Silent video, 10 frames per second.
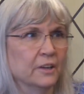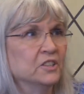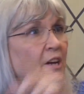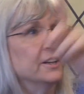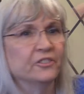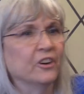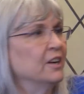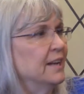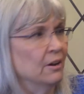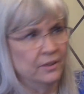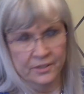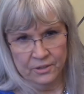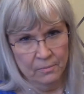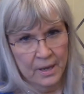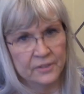it's not as far down as
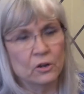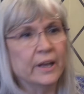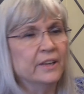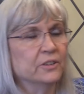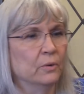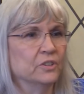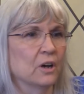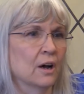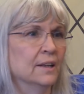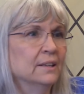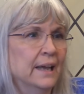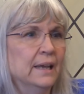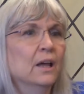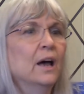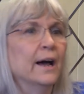UMass. Okay, so it's on
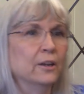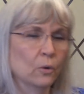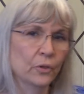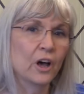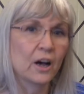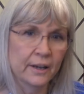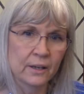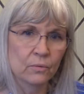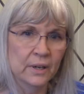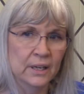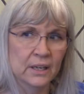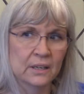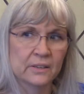lake. I know where the hockey rink is.